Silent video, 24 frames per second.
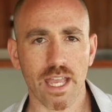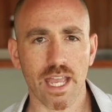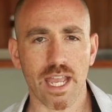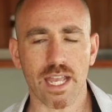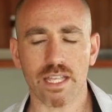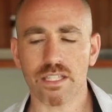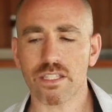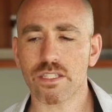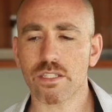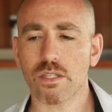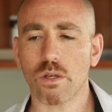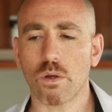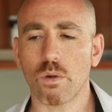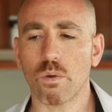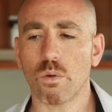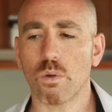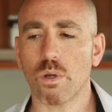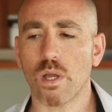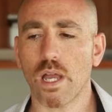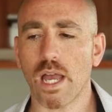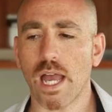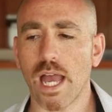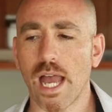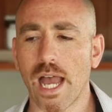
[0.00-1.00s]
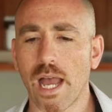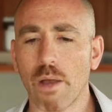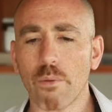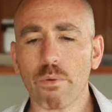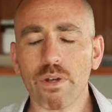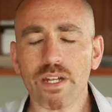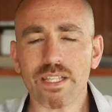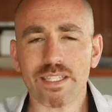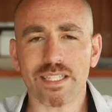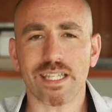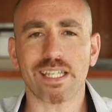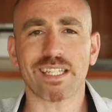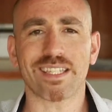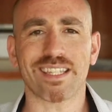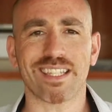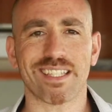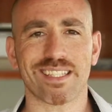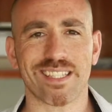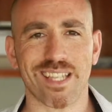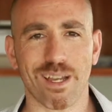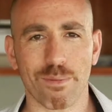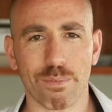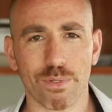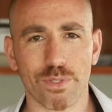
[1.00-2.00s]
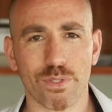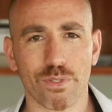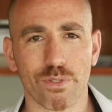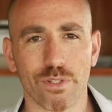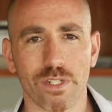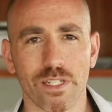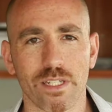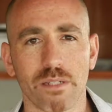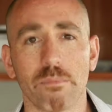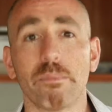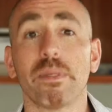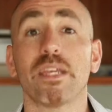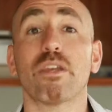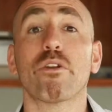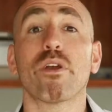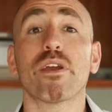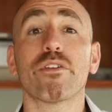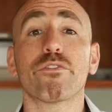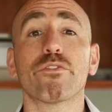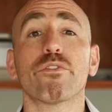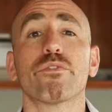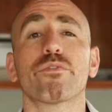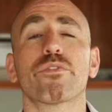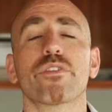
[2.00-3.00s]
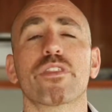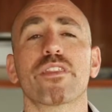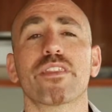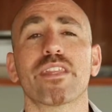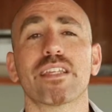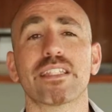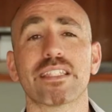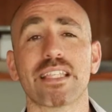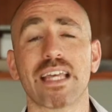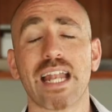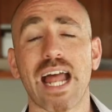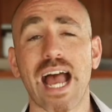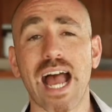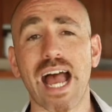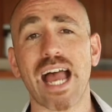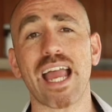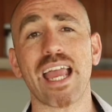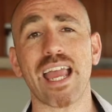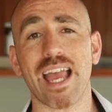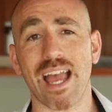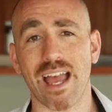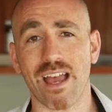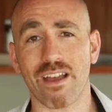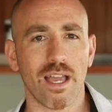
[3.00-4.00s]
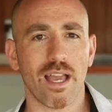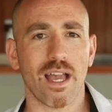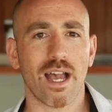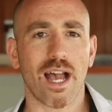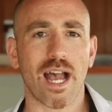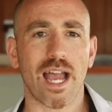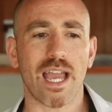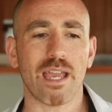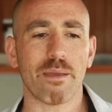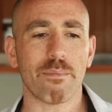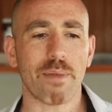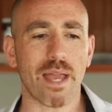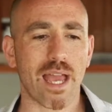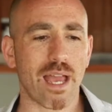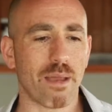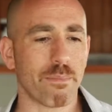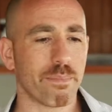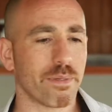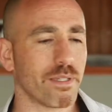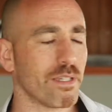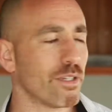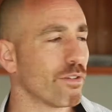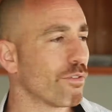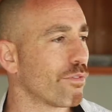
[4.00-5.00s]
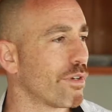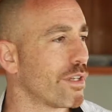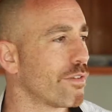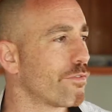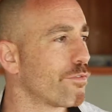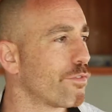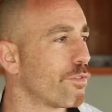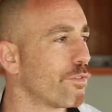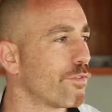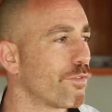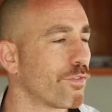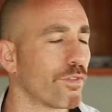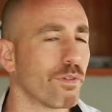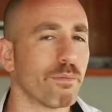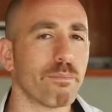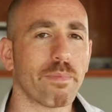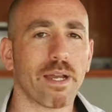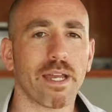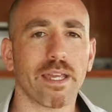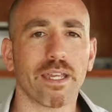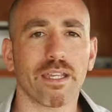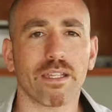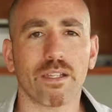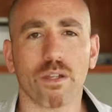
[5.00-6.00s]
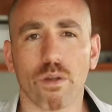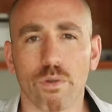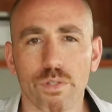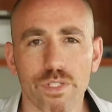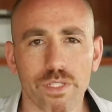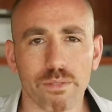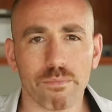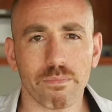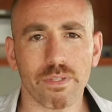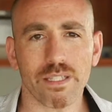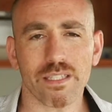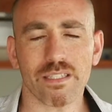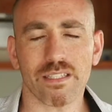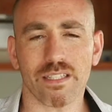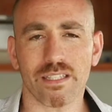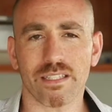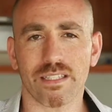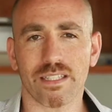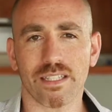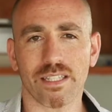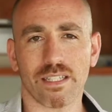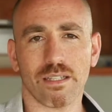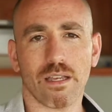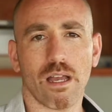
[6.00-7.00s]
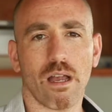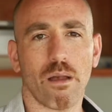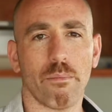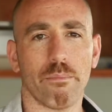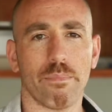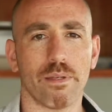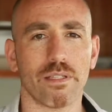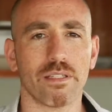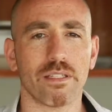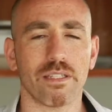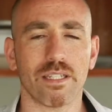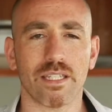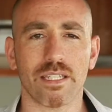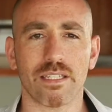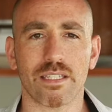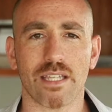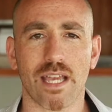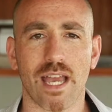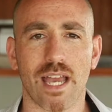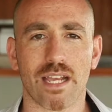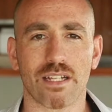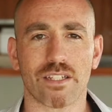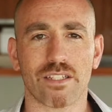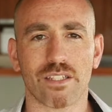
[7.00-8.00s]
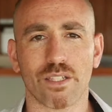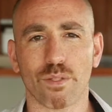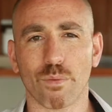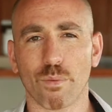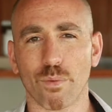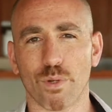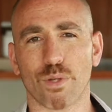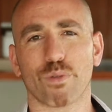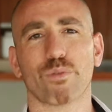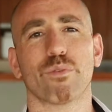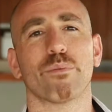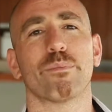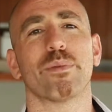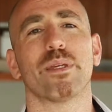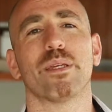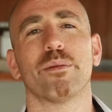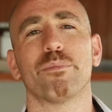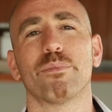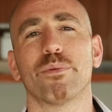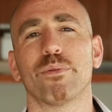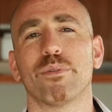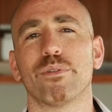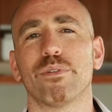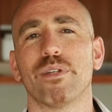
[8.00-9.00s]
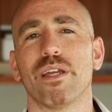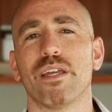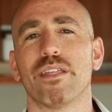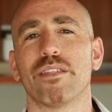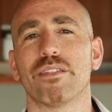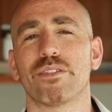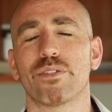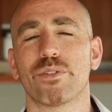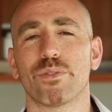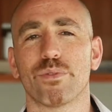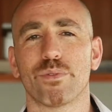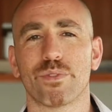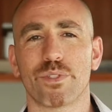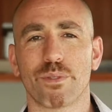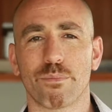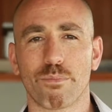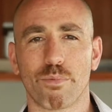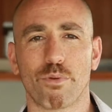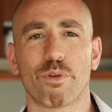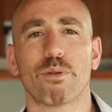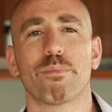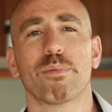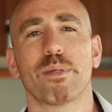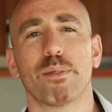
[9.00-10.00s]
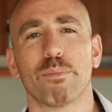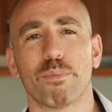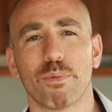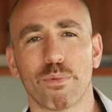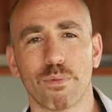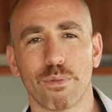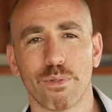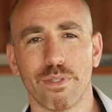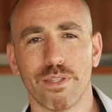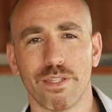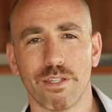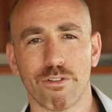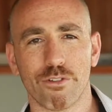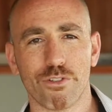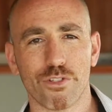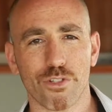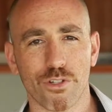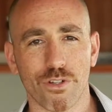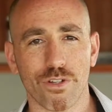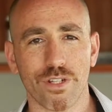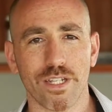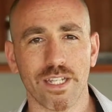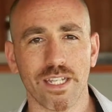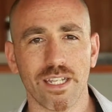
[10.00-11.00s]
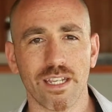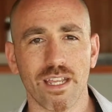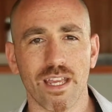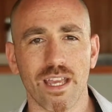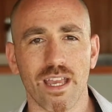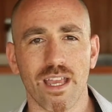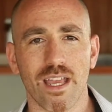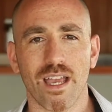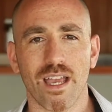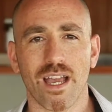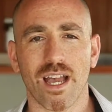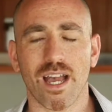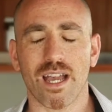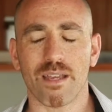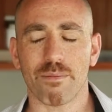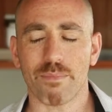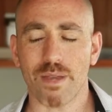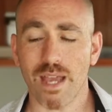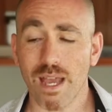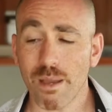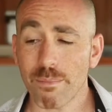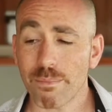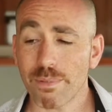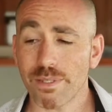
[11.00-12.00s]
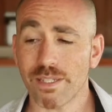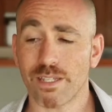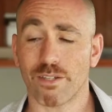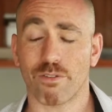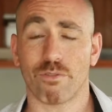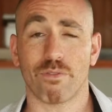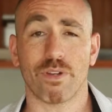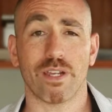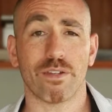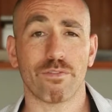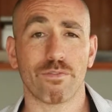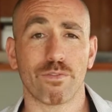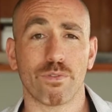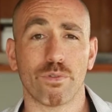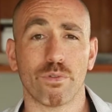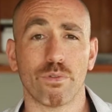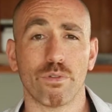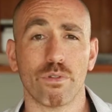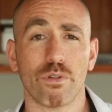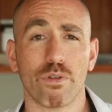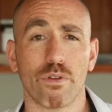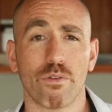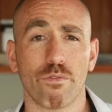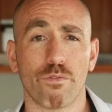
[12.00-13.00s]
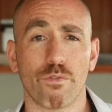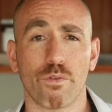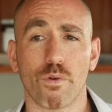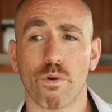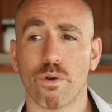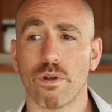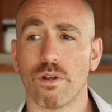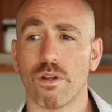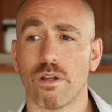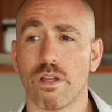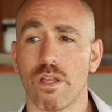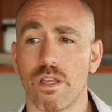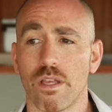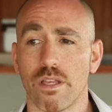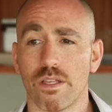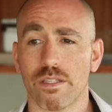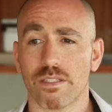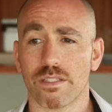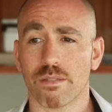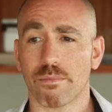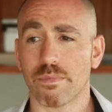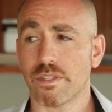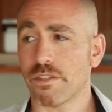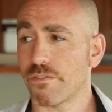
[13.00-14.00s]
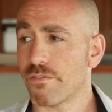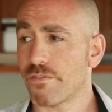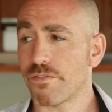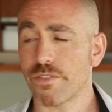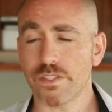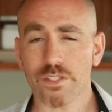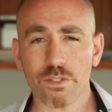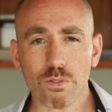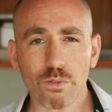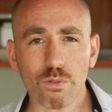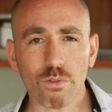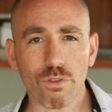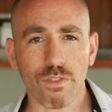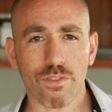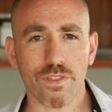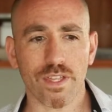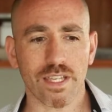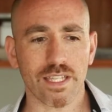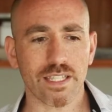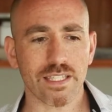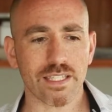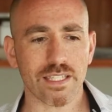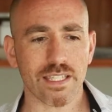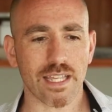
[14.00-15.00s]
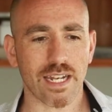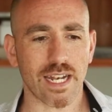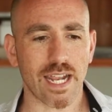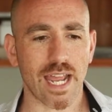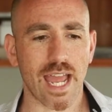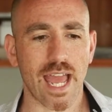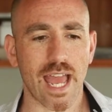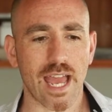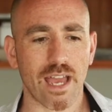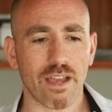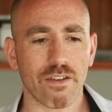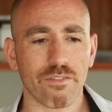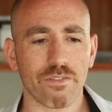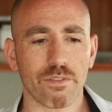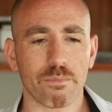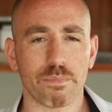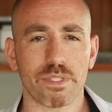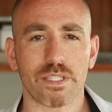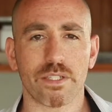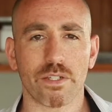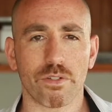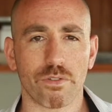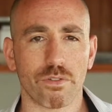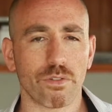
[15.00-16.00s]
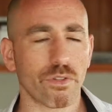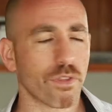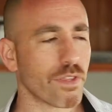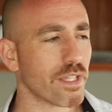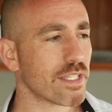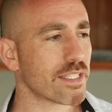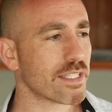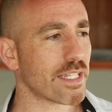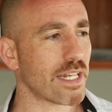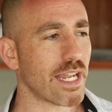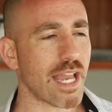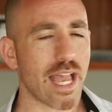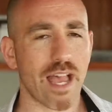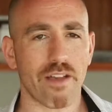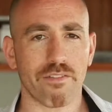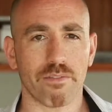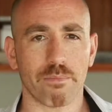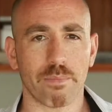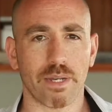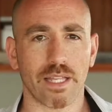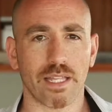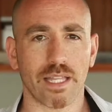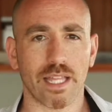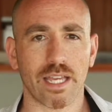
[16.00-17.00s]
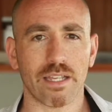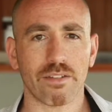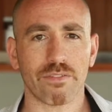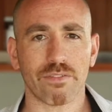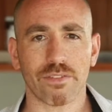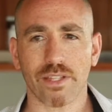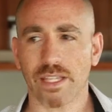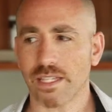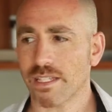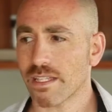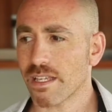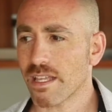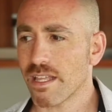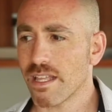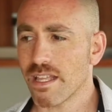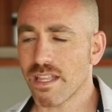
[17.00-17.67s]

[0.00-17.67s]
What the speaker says: And so I want to take this opportunity to be grateful for the things that I have. I am happy and grateful for my coaching business, the ability to actually work with people and to support people in their journey. I'm happy and grateful for some of the physical things that I have, the material things that I have in my life, like